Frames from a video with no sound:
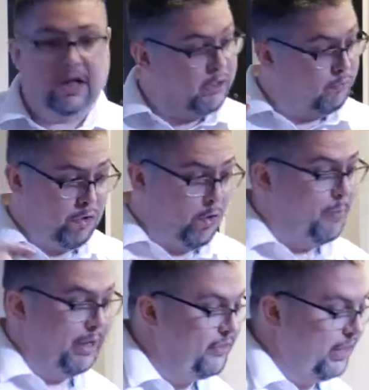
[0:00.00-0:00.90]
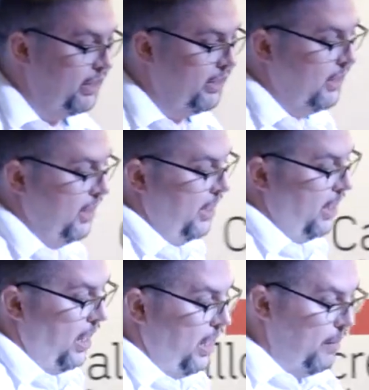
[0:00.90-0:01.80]
That's a real big thing.
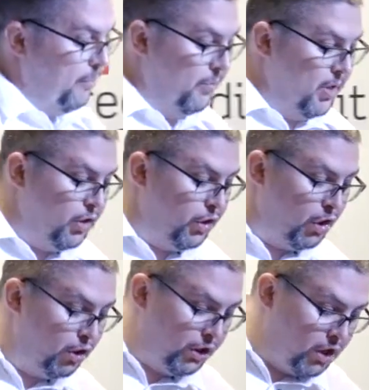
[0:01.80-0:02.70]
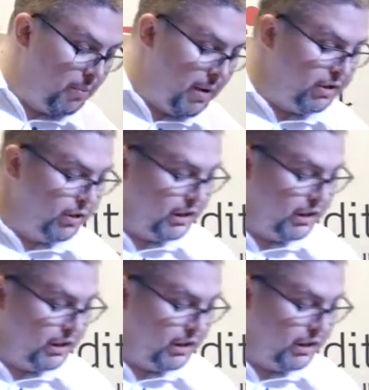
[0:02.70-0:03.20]
Um, you can look at the comment,